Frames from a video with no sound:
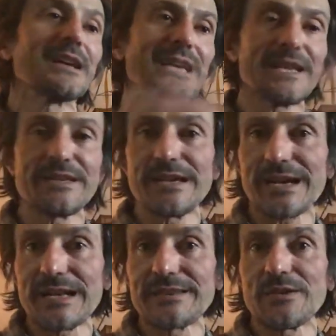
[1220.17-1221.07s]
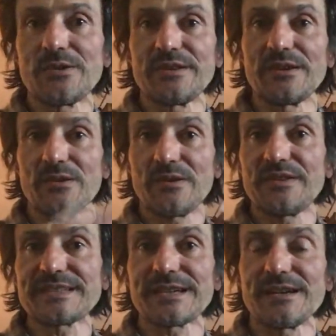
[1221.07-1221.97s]
Cadillac later on and all
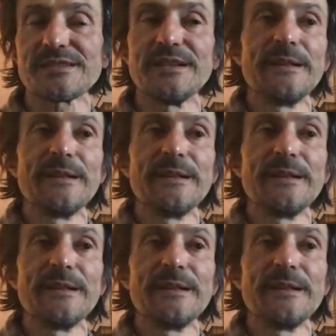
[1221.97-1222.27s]
these cars.